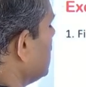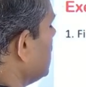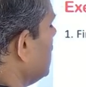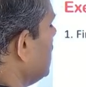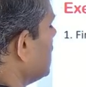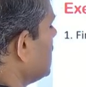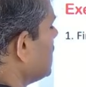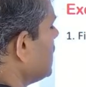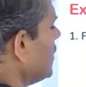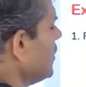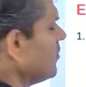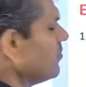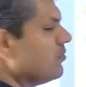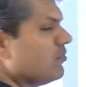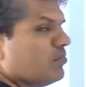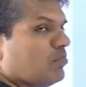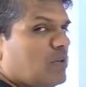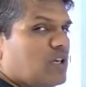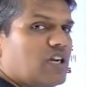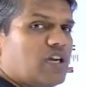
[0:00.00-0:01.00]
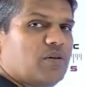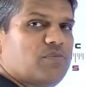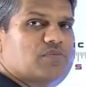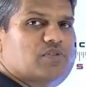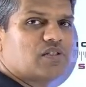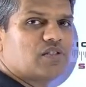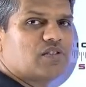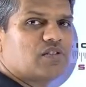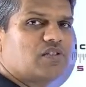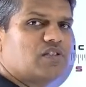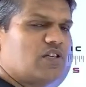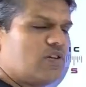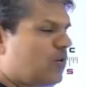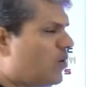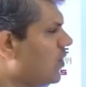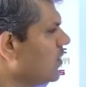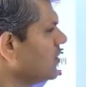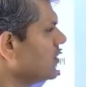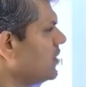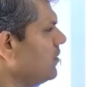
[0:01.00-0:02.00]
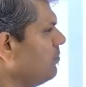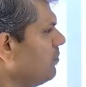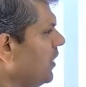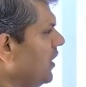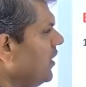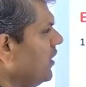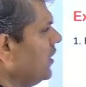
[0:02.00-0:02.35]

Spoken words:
this term becomes 0. Simple.